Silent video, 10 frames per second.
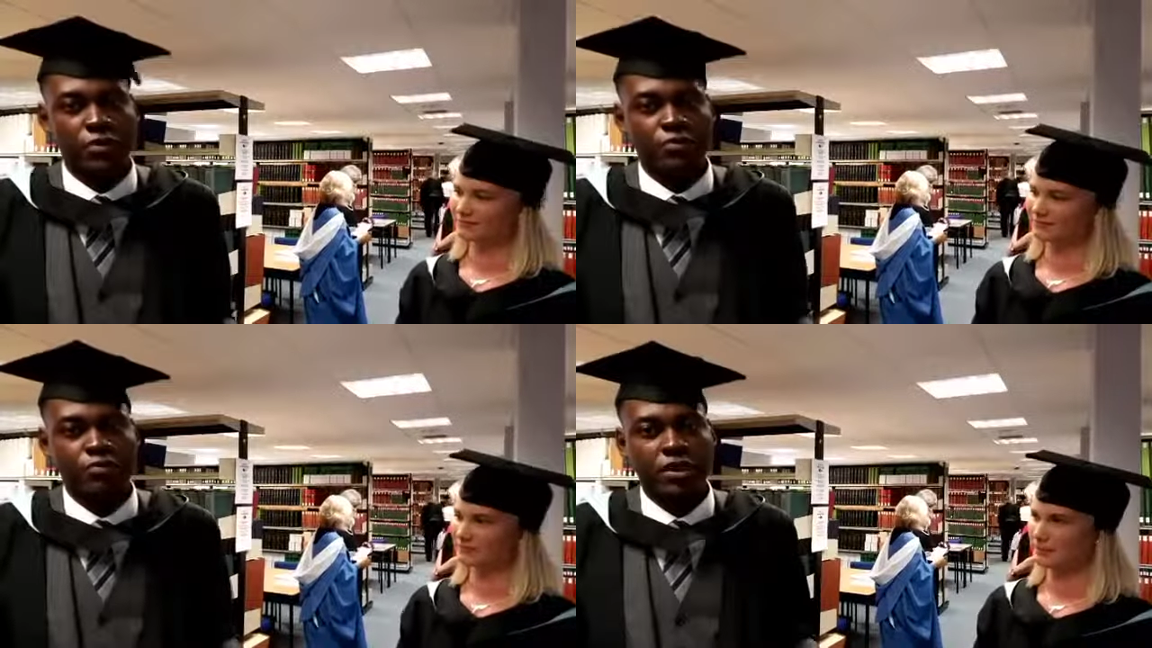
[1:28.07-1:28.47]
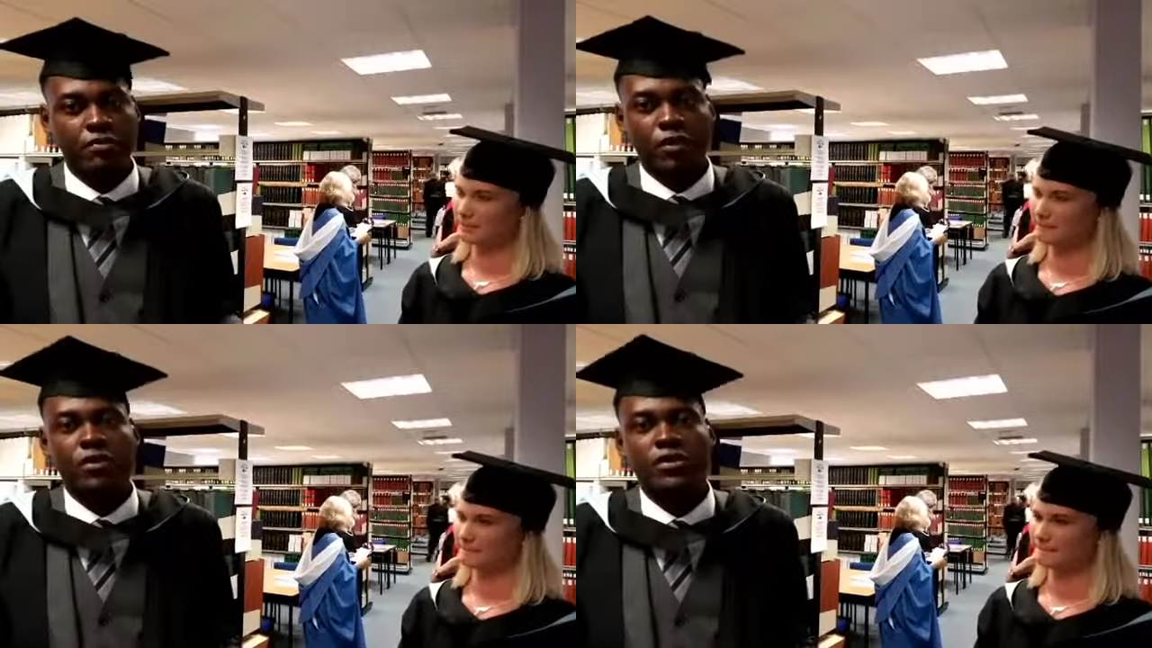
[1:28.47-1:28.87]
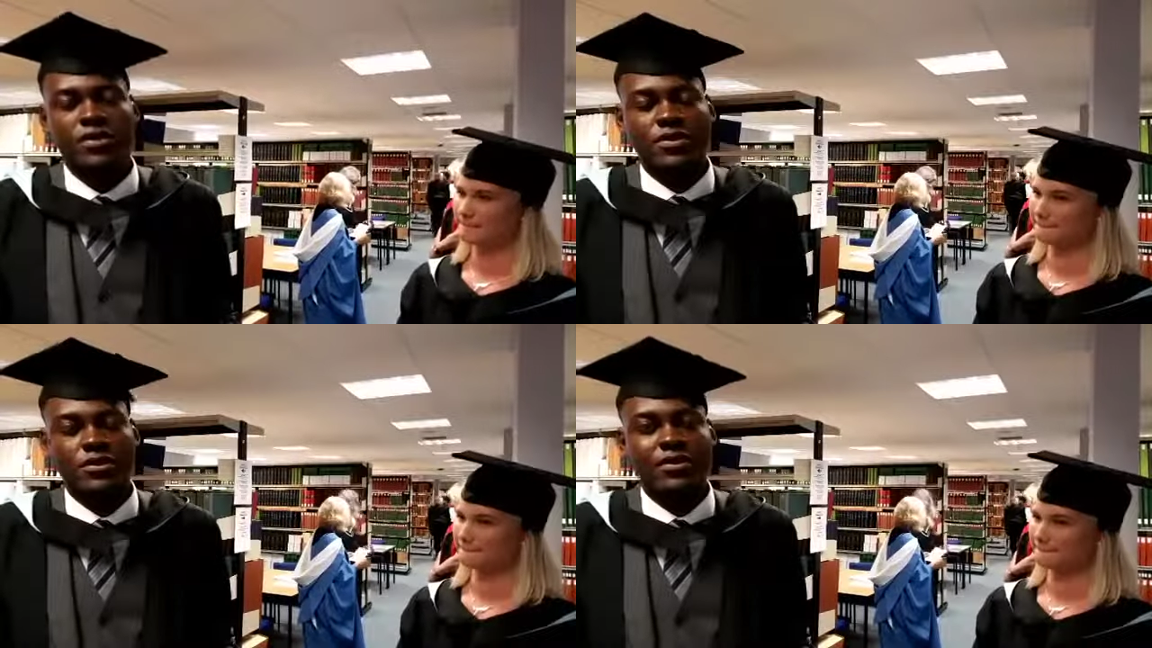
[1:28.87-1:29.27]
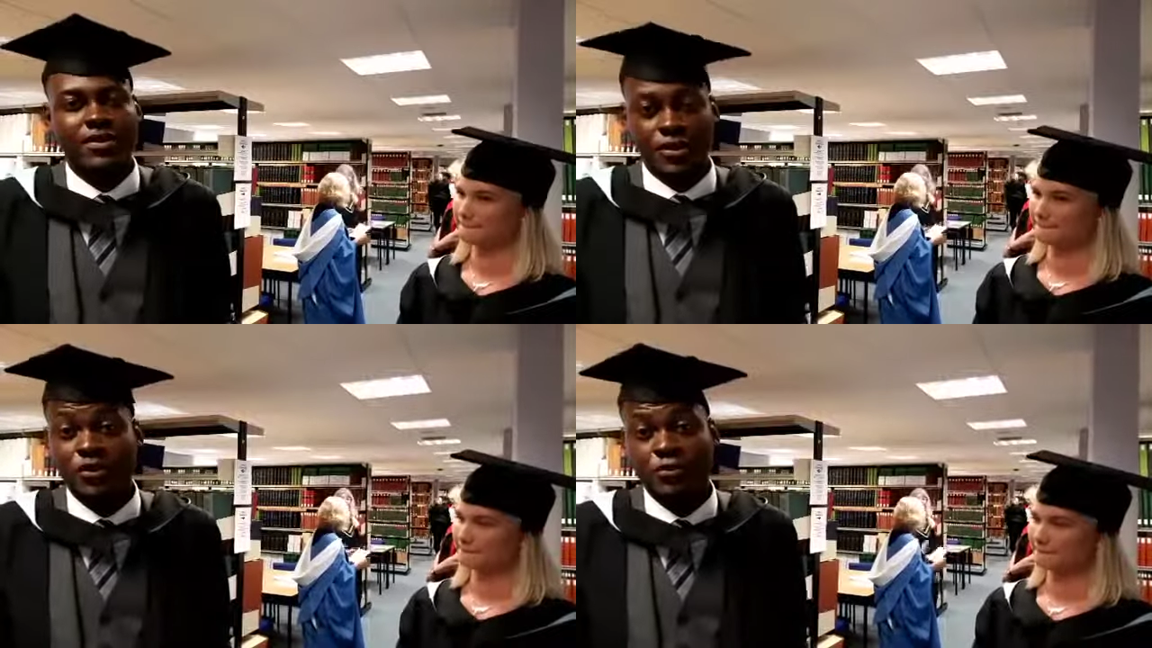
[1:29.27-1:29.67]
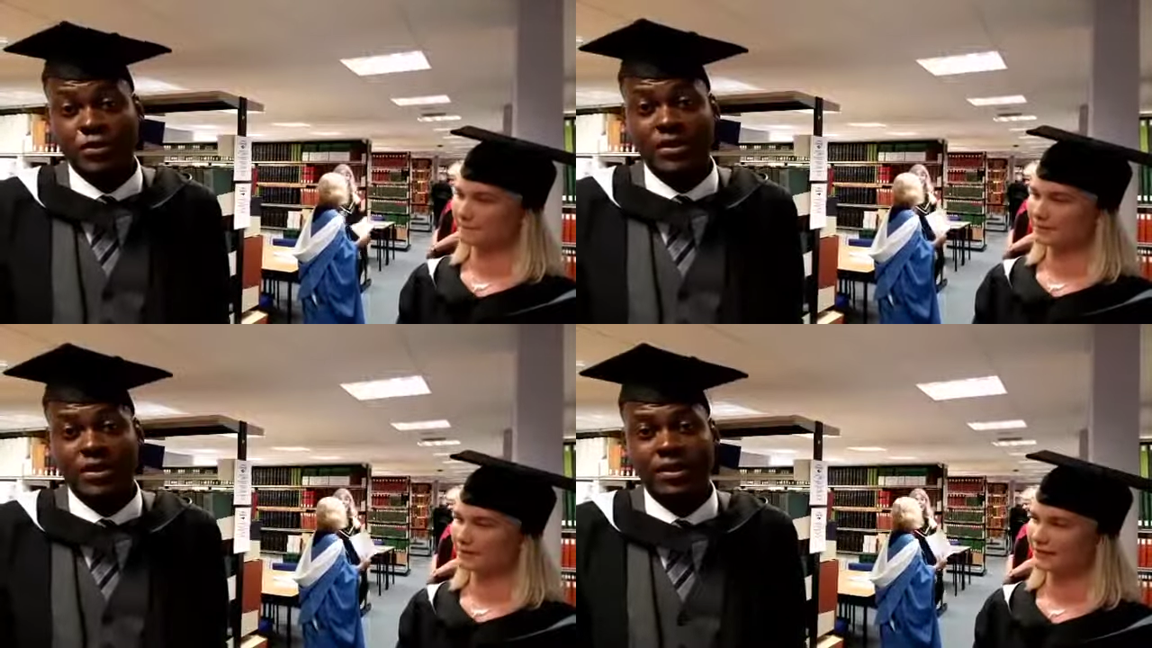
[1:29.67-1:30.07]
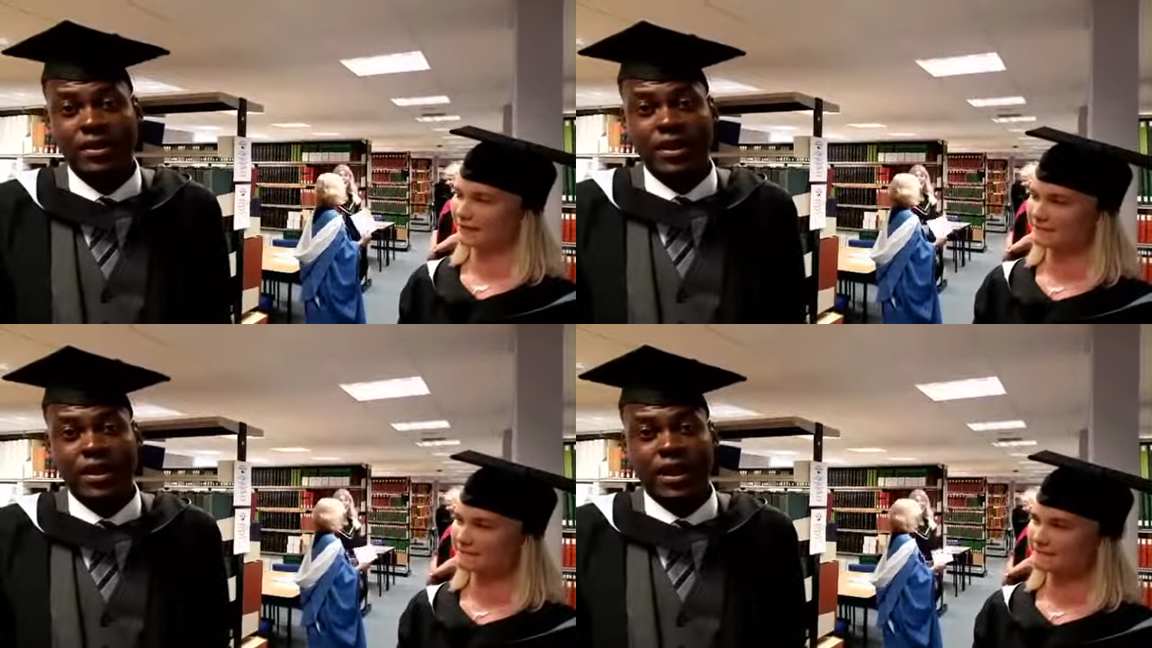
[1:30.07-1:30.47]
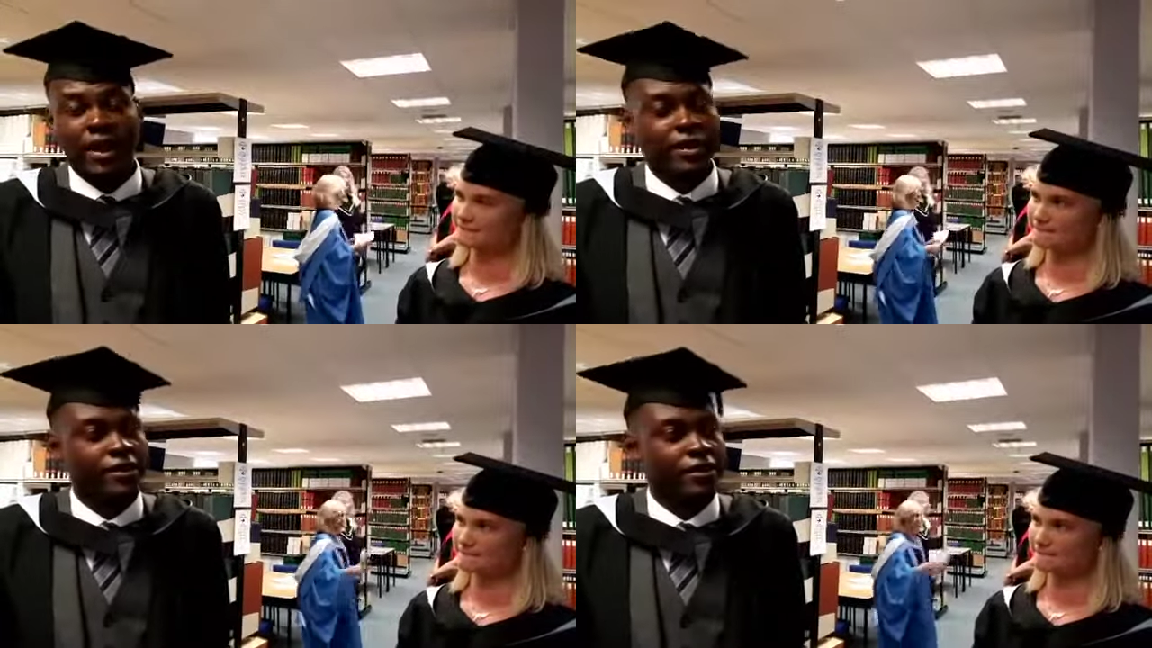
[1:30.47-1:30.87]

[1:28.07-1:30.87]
Speaker 1: bring more students into mooting. Yeah, and